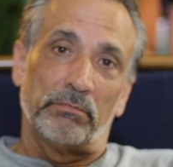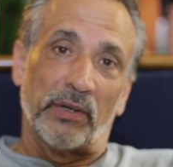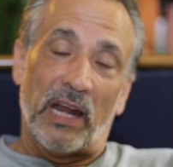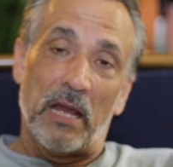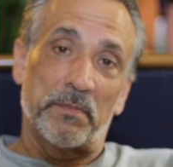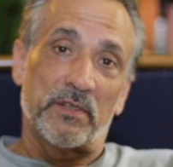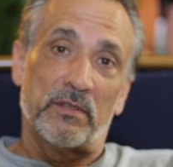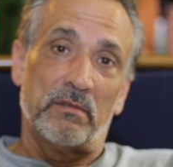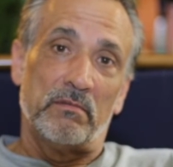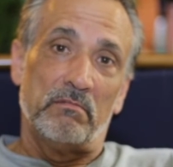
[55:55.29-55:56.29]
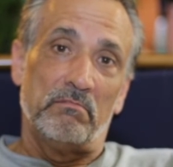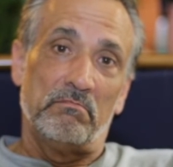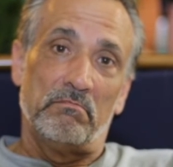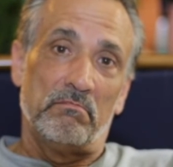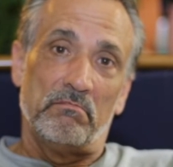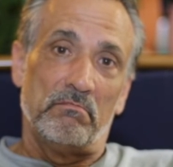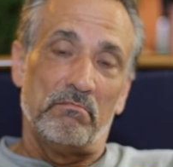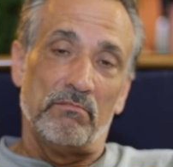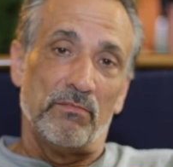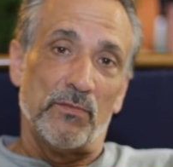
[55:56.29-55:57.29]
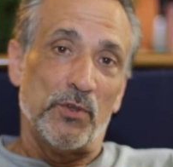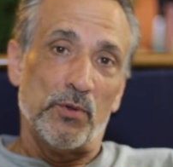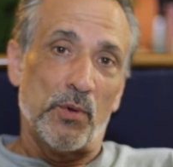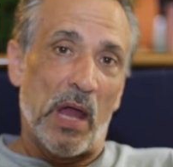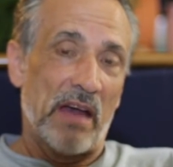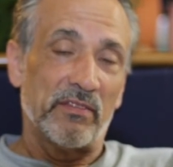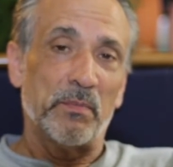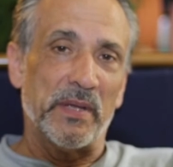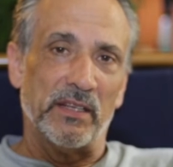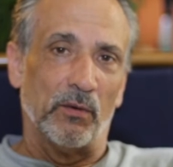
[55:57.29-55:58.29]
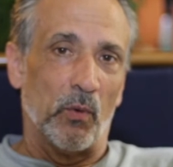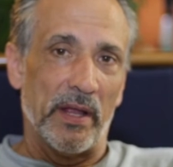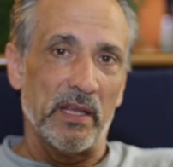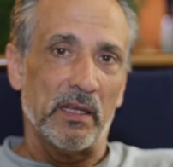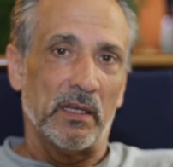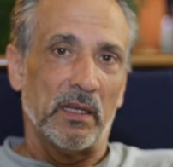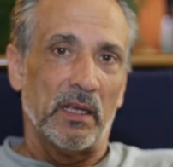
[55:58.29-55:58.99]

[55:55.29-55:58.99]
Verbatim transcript: perhaps you haven't been awake,